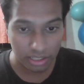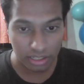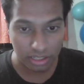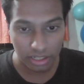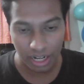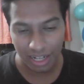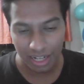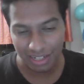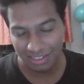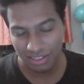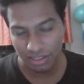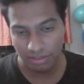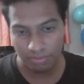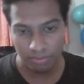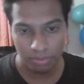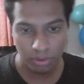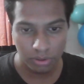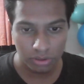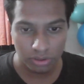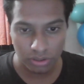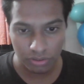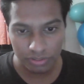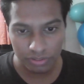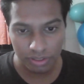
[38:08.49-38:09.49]
Actually,
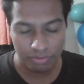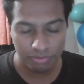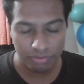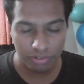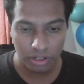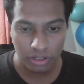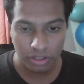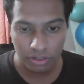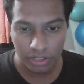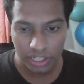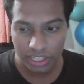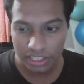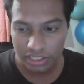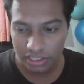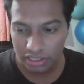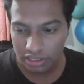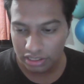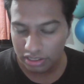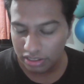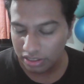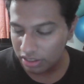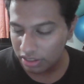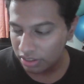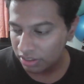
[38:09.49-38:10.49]
both of them followed each other,